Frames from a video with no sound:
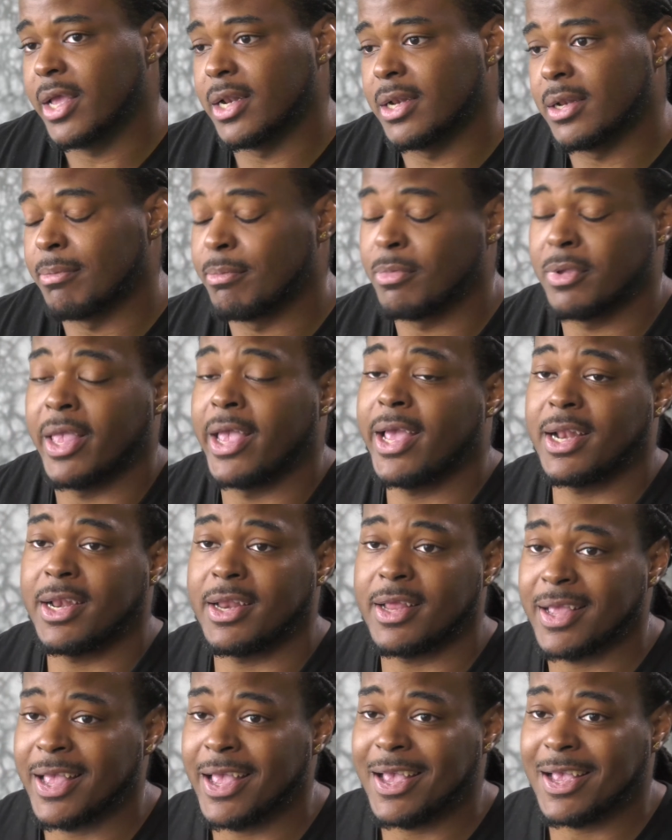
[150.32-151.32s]
And I'm glad
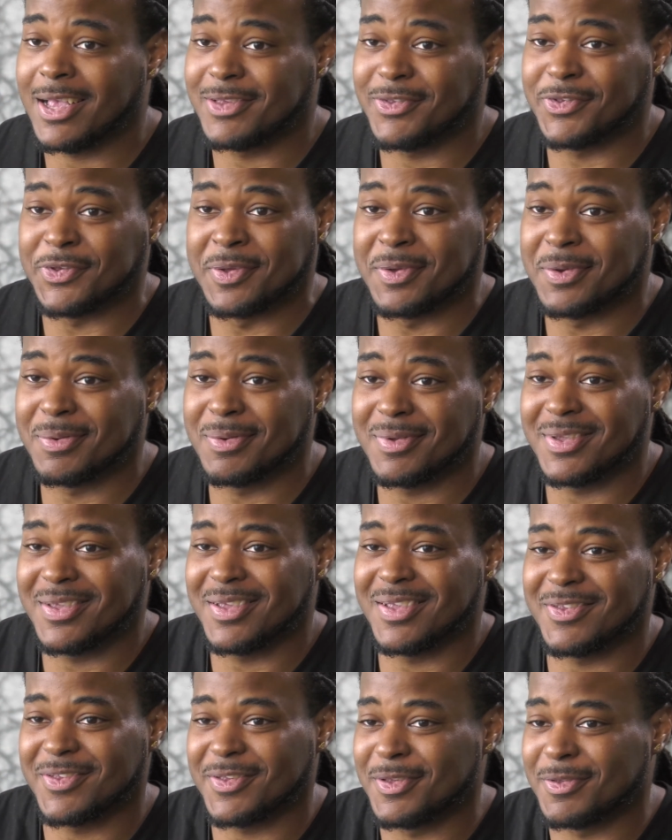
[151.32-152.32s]
it has, you know,
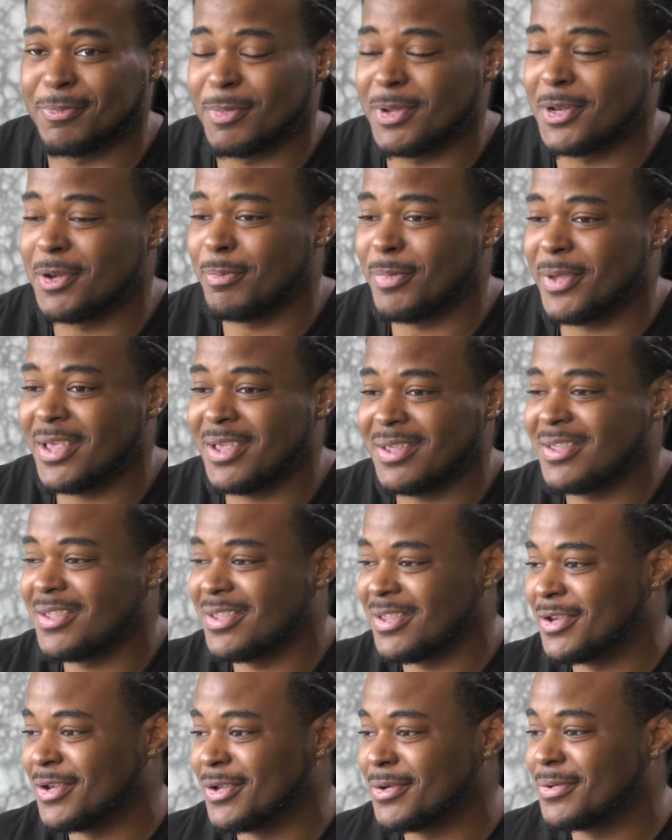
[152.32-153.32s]
it's been a big,
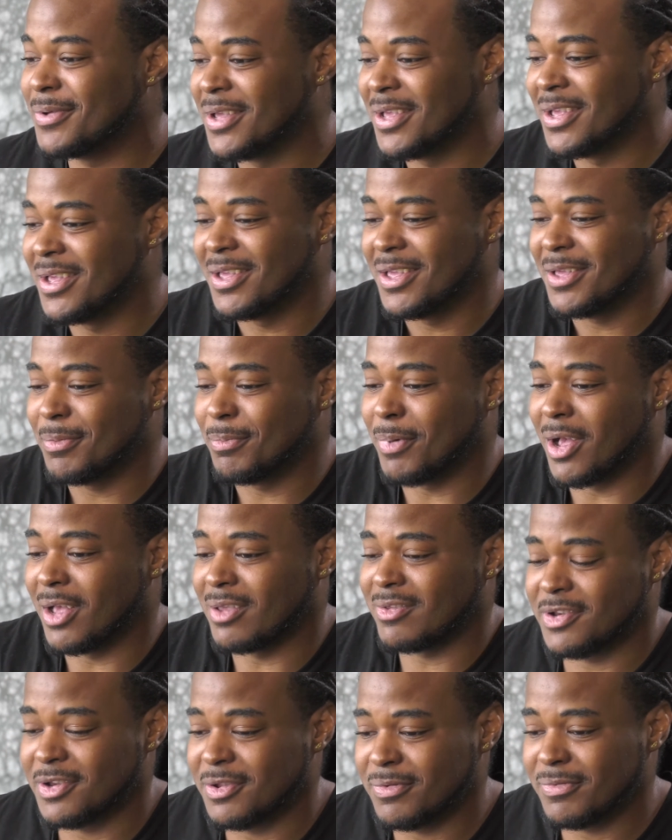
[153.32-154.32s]
you know,
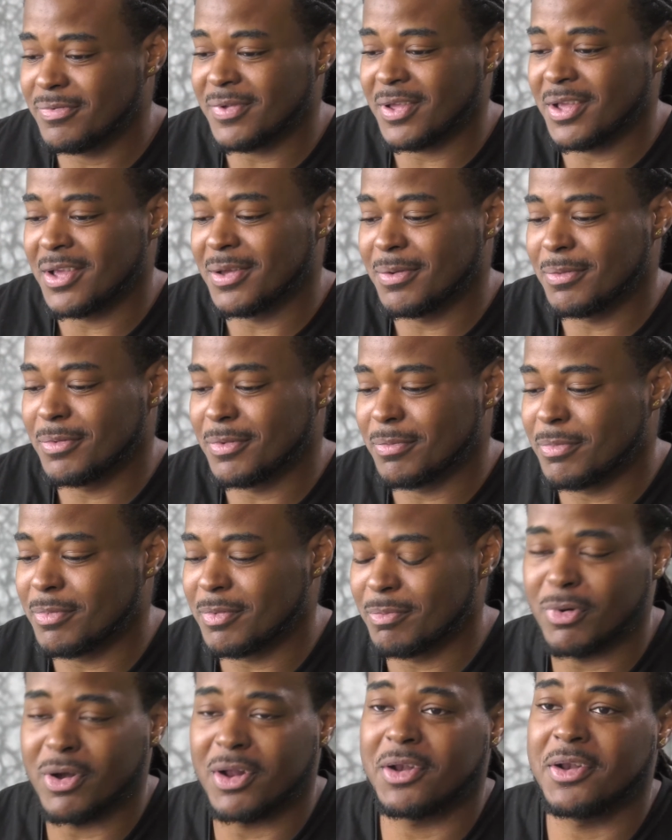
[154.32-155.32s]
positive,
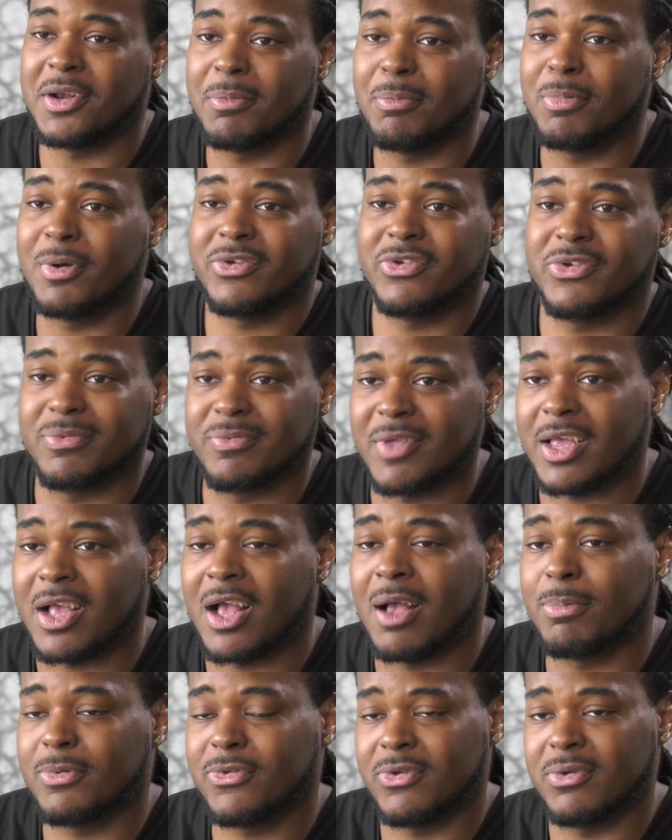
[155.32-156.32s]
brought in a bunch of like
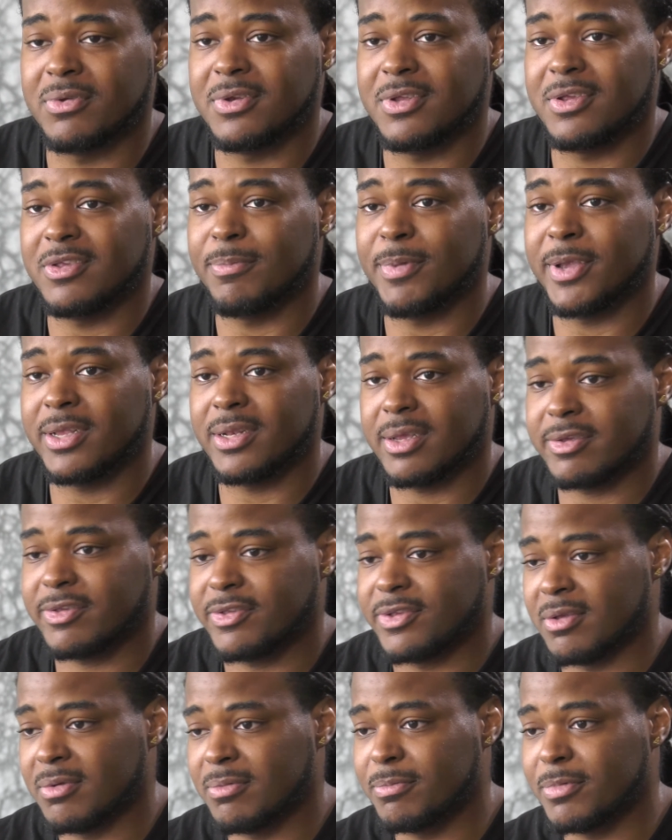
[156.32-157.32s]
opportunities being in
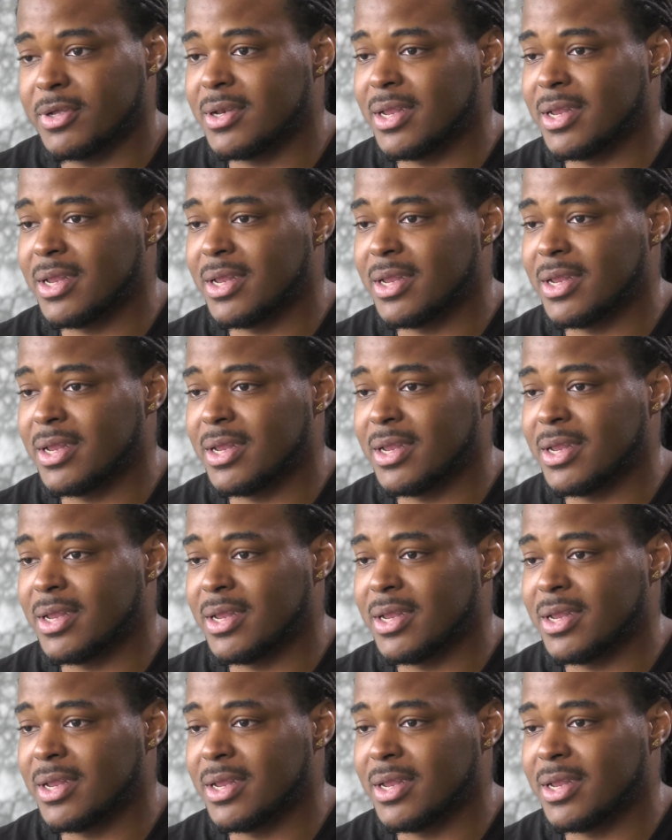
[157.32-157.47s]
STEM, but